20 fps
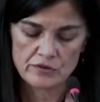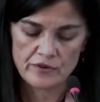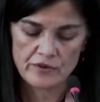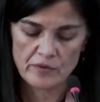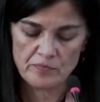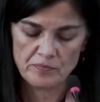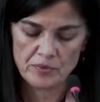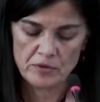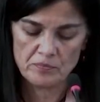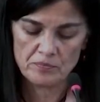our
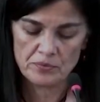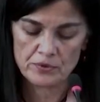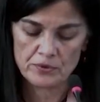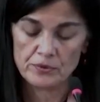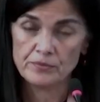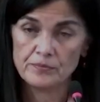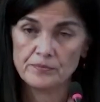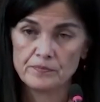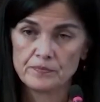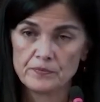
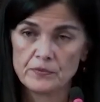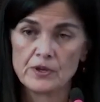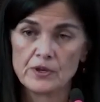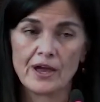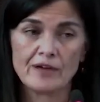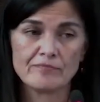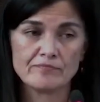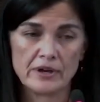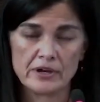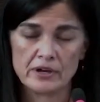people. You
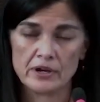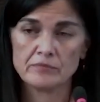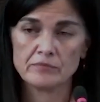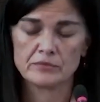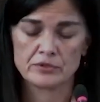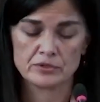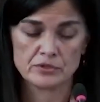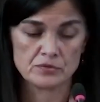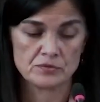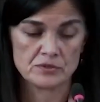have my
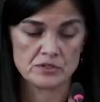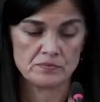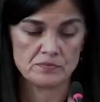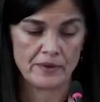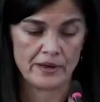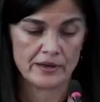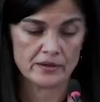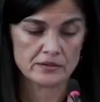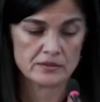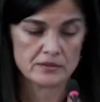utmost
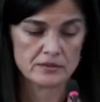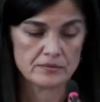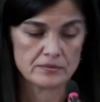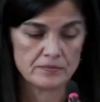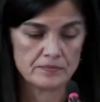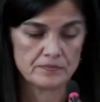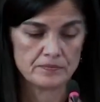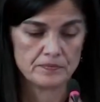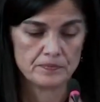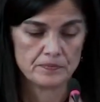respect.
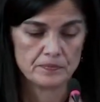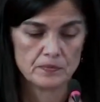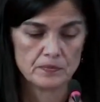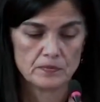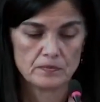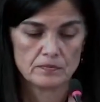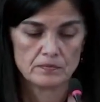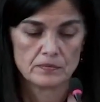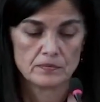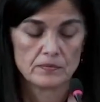
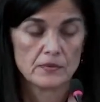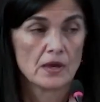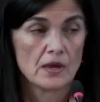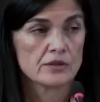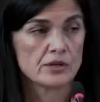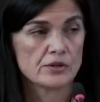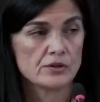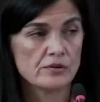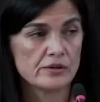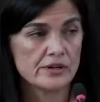
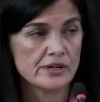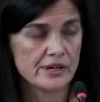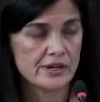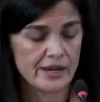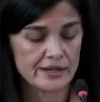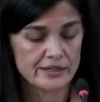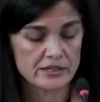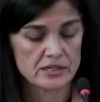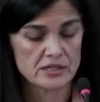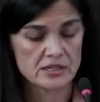The newly
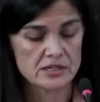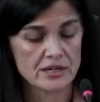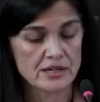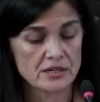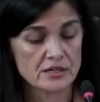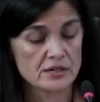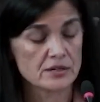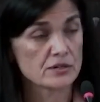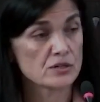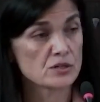elected
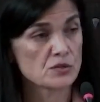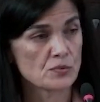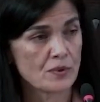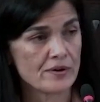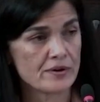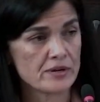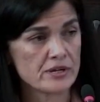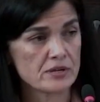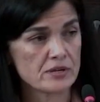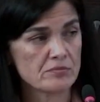senators
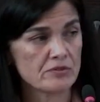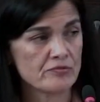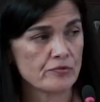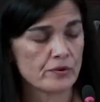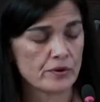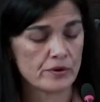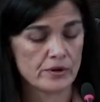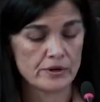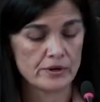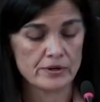swearing in
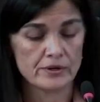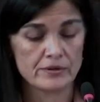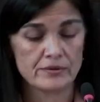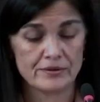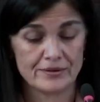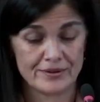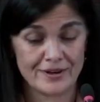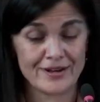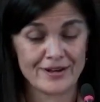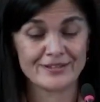before
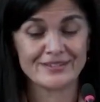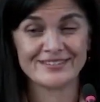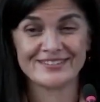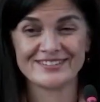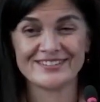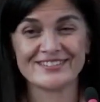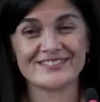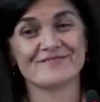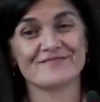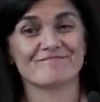
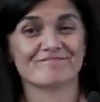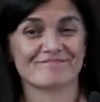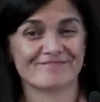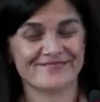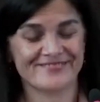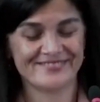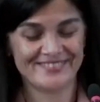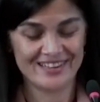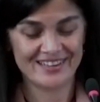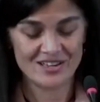us,
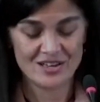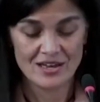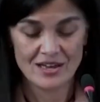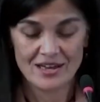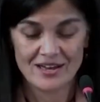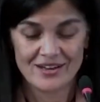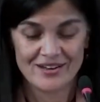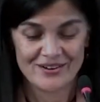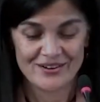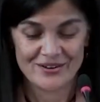
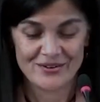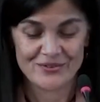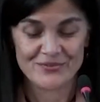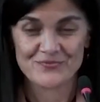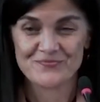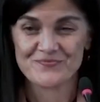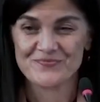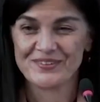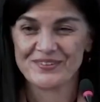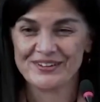or
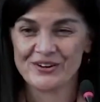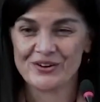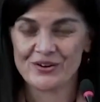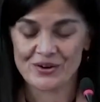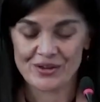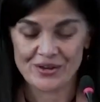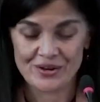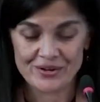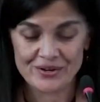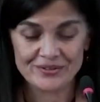
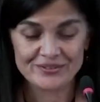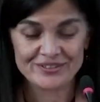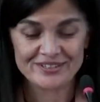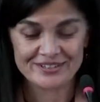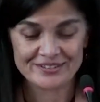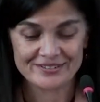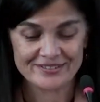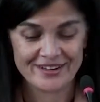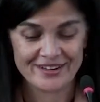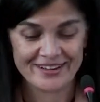earlier,
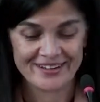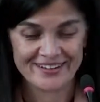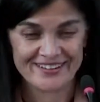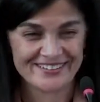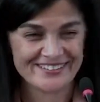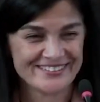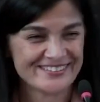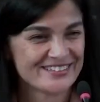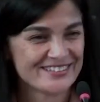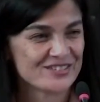
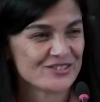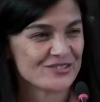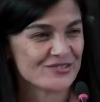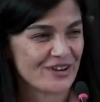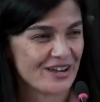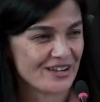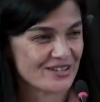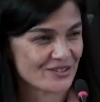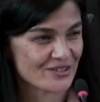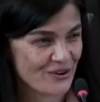2
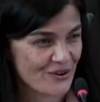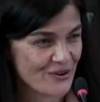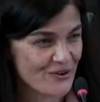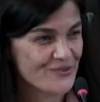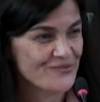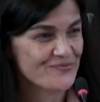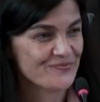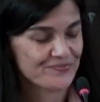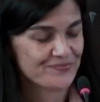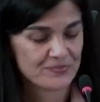days
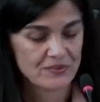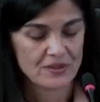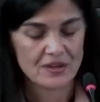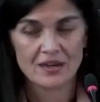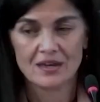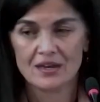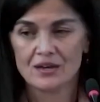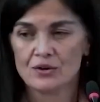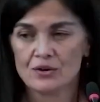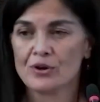ago,
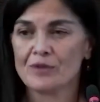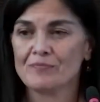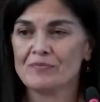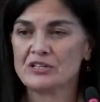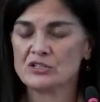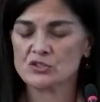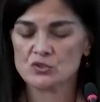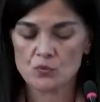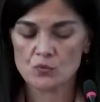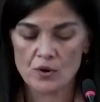who have
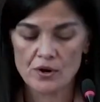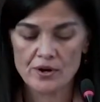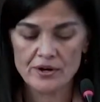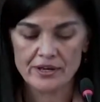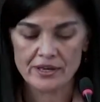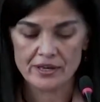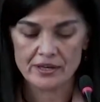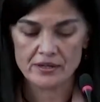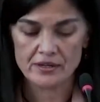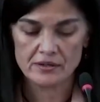been sworn
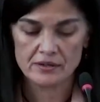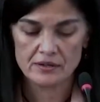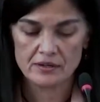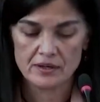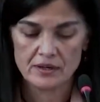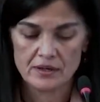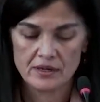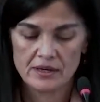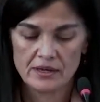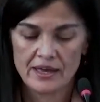in,
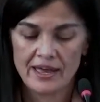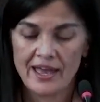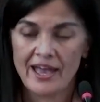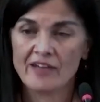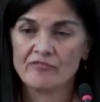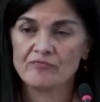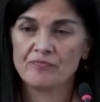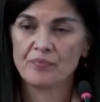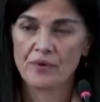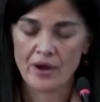
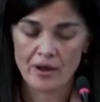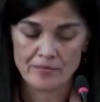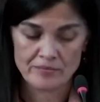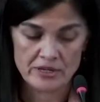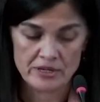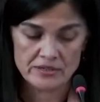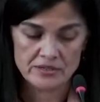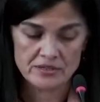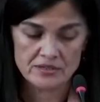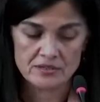have
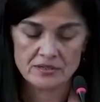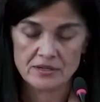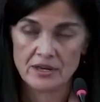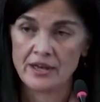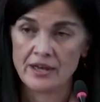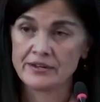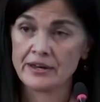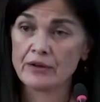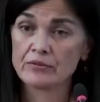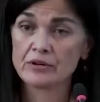promised
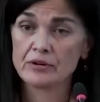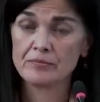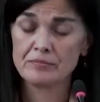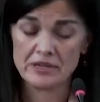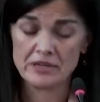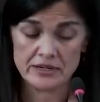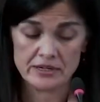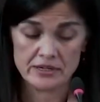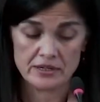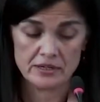and now
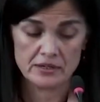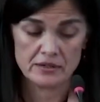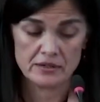committed